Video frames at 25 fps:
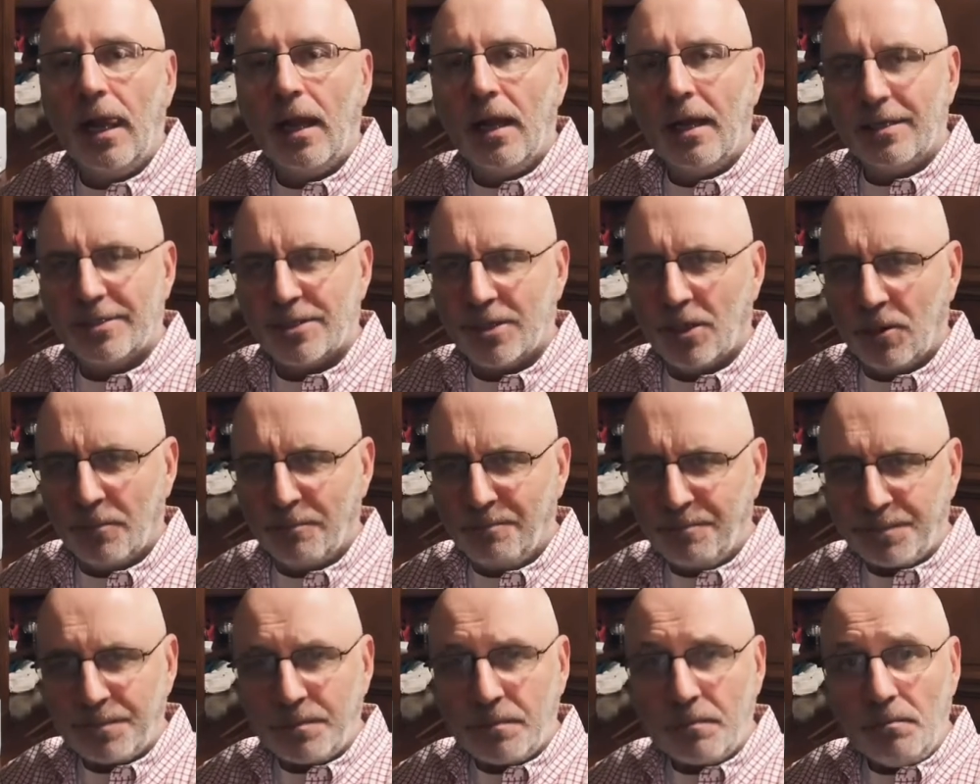
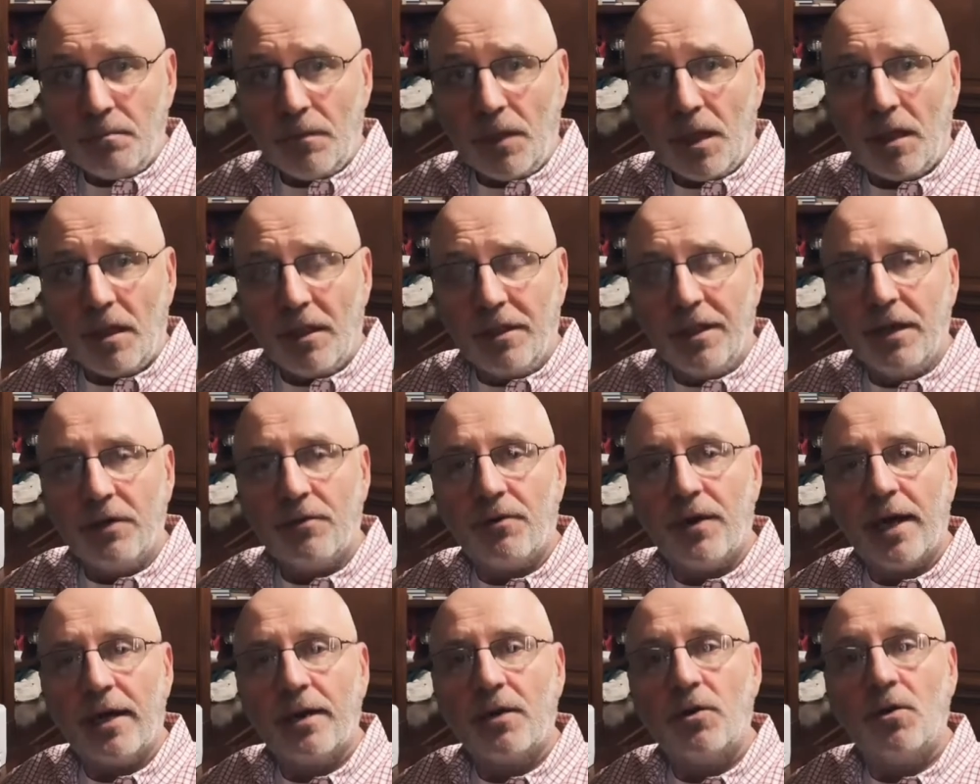So
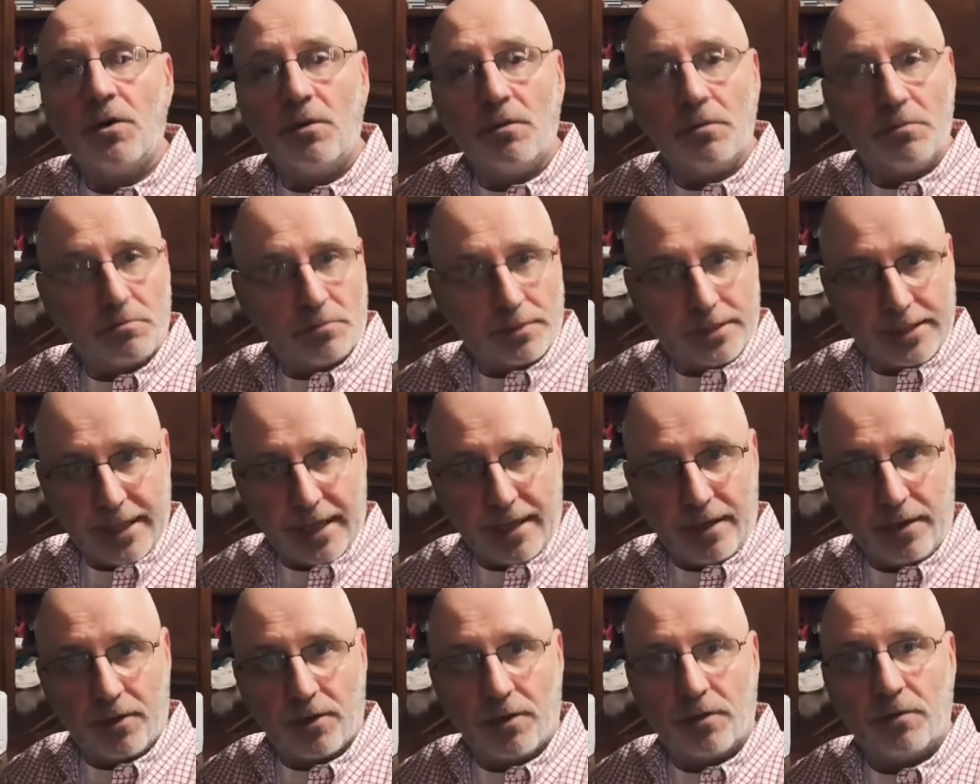theoretical
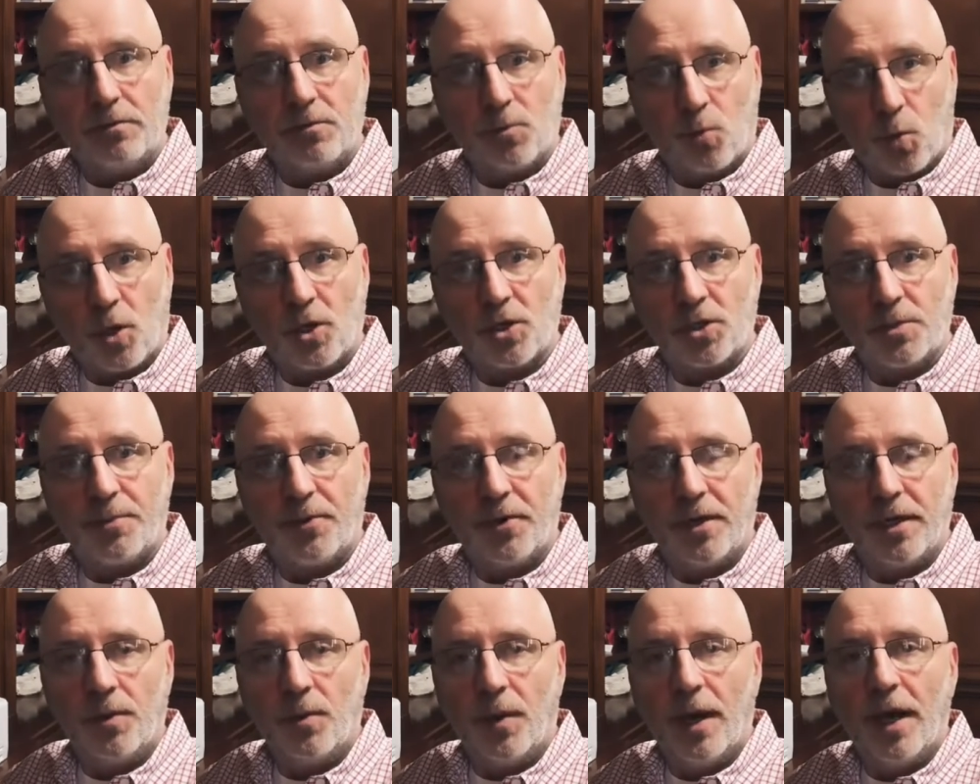standard works
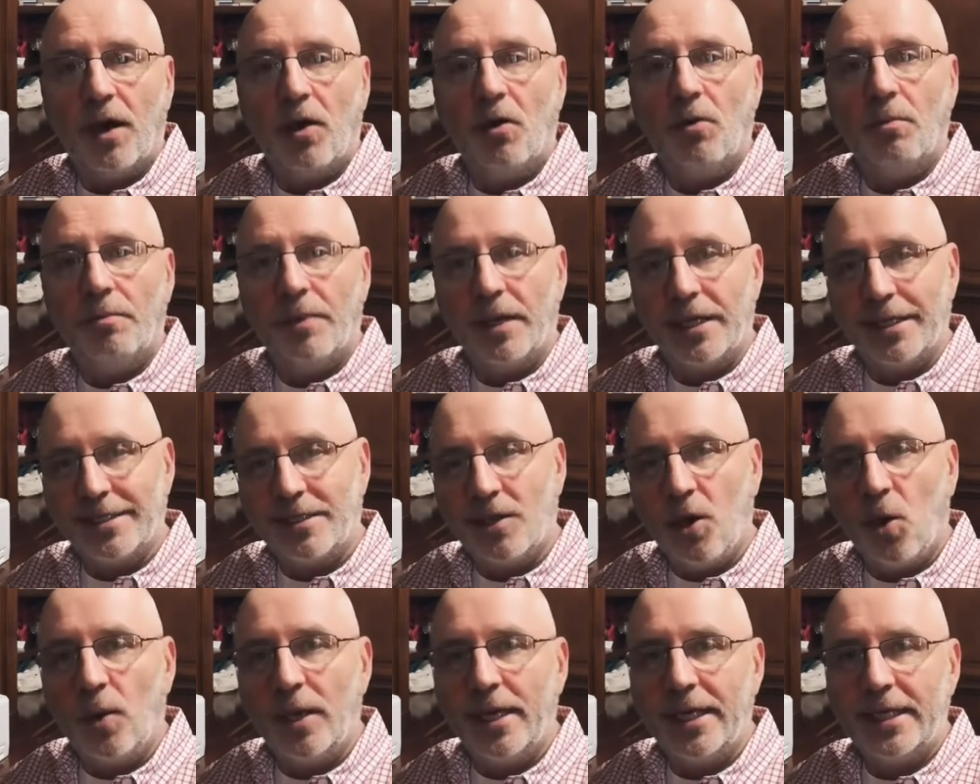pretty well, but it's
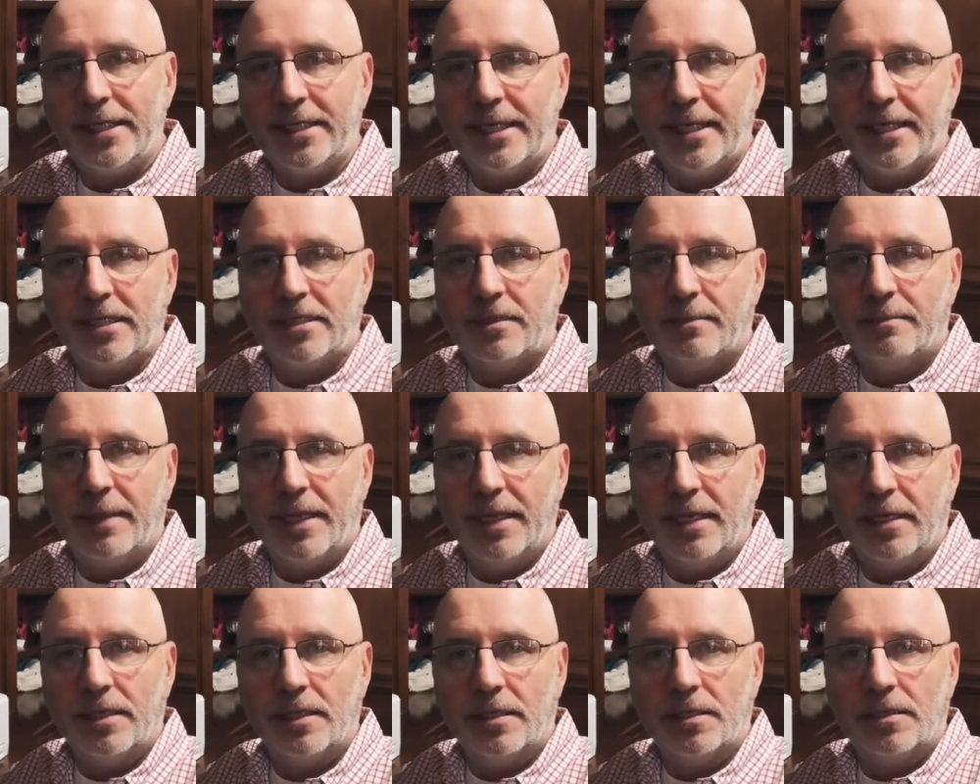going to take some
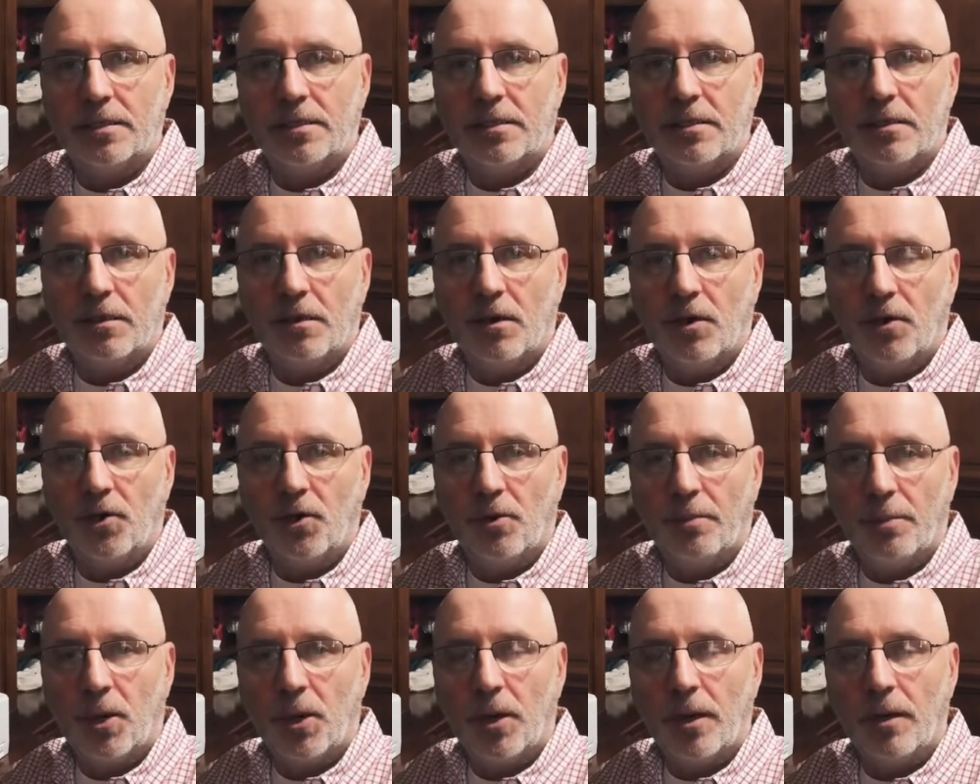maintenance on your
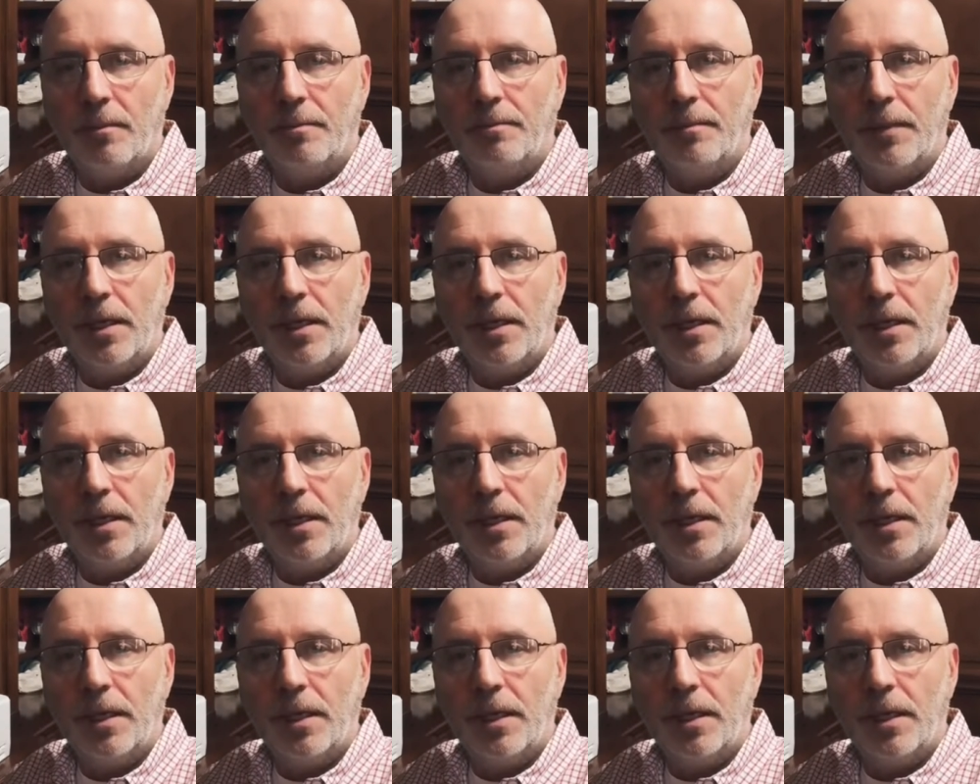part.